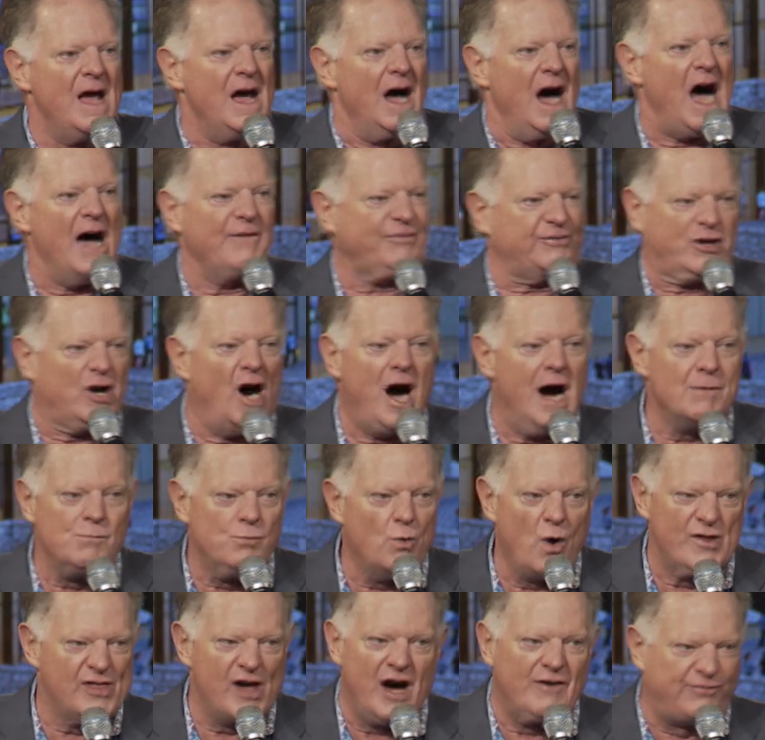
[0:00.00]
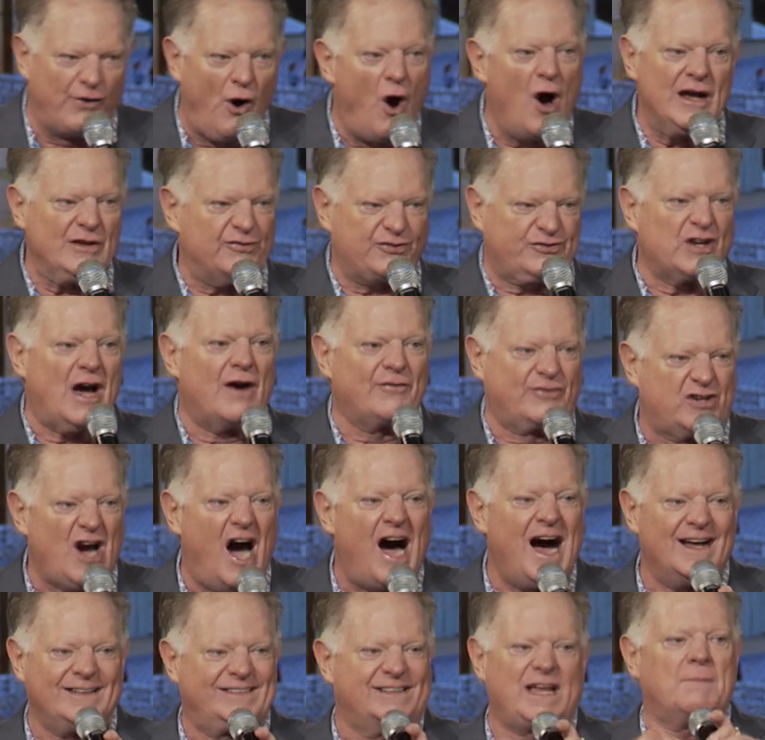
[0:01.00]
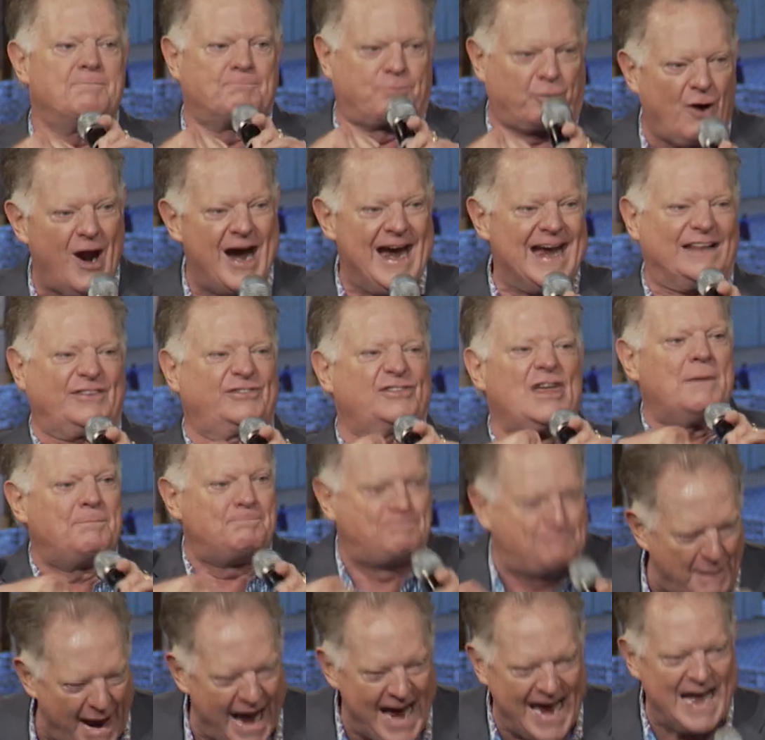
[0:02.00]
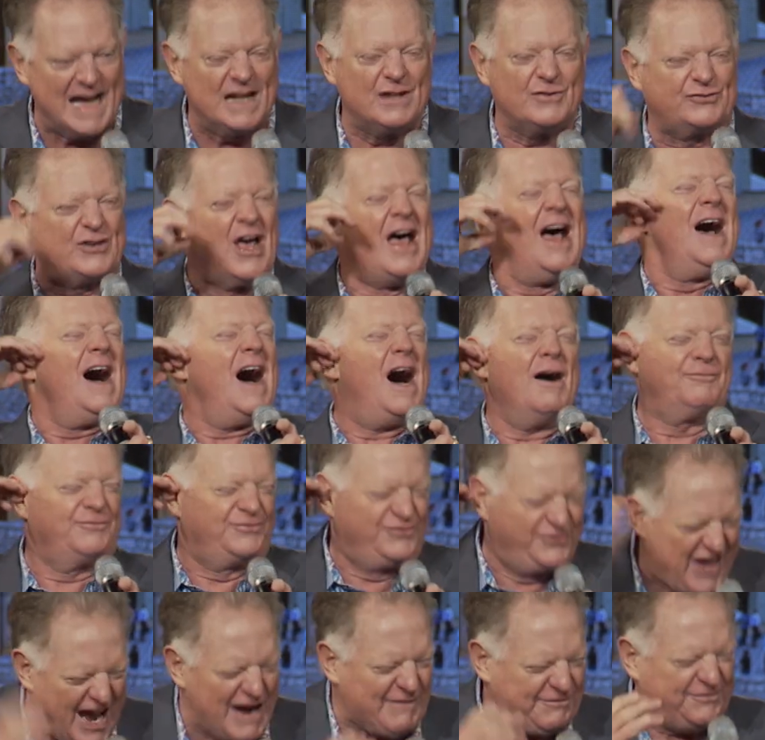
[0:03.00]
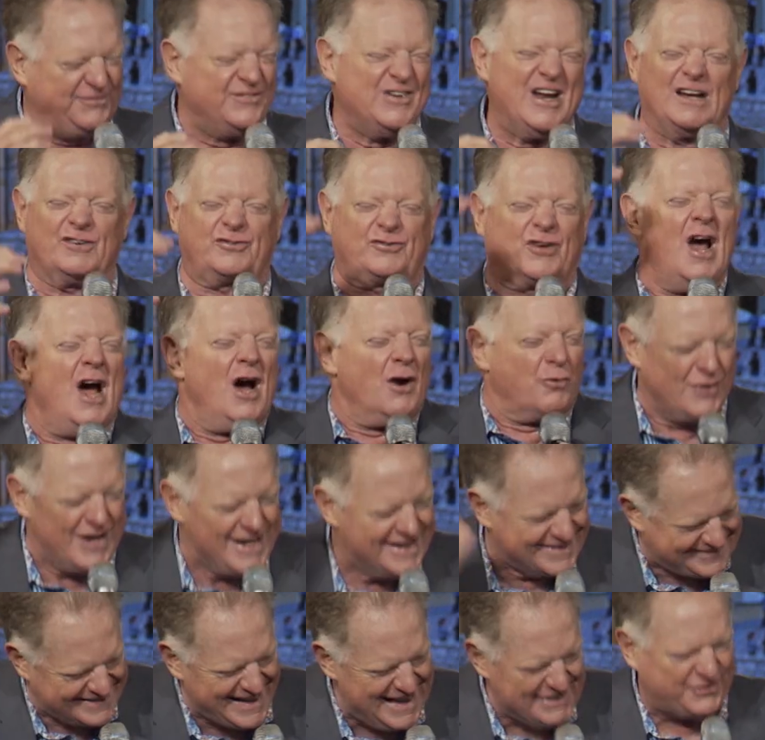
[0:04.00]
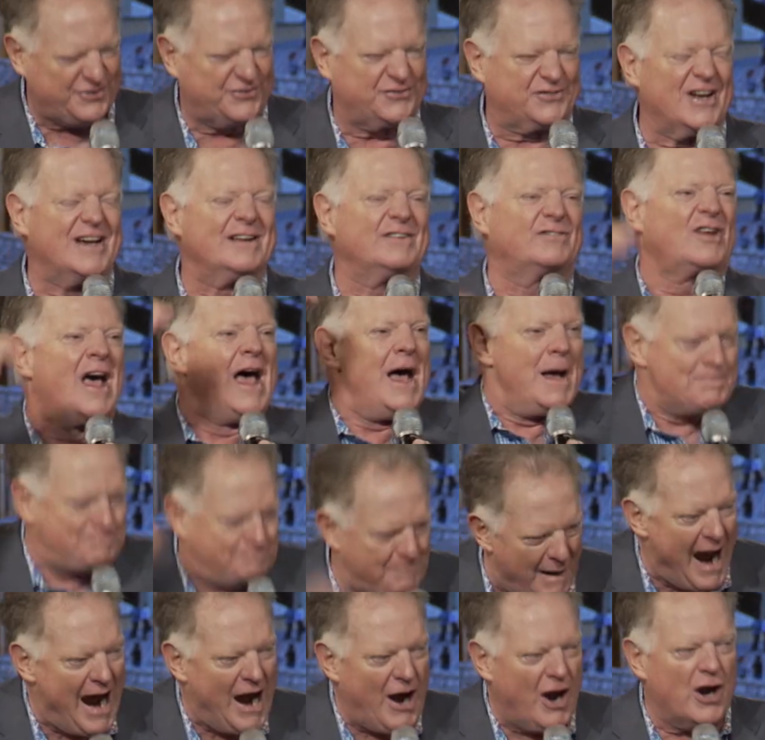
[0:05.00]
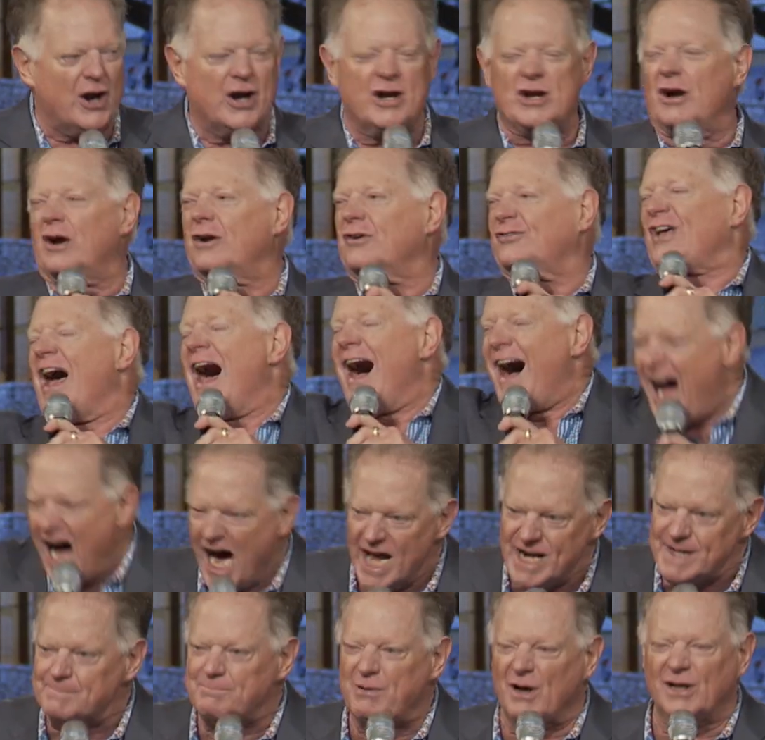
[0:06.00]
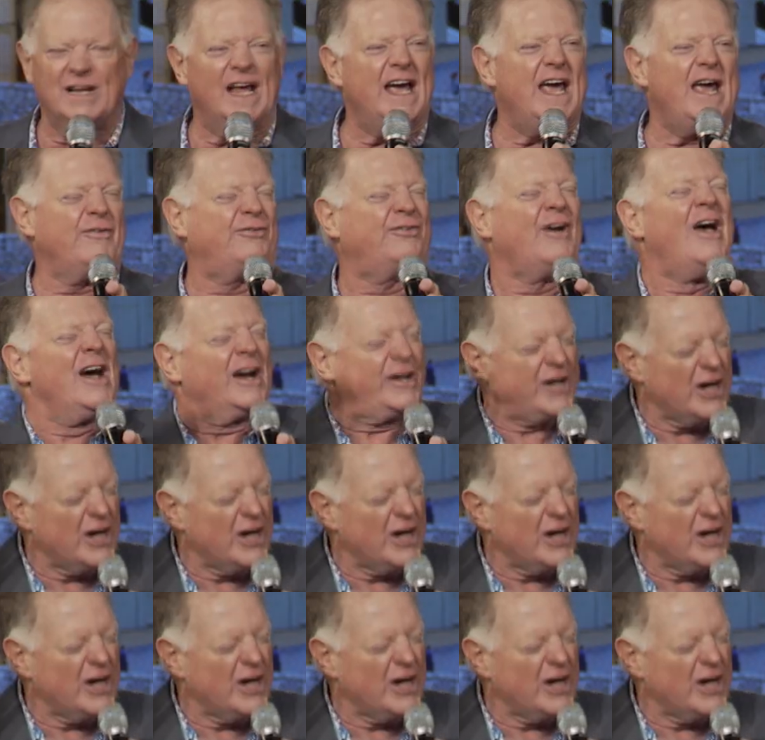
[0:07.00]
I've come with a voice of God to break the bands of deafness, resistance, barriers, unbelief,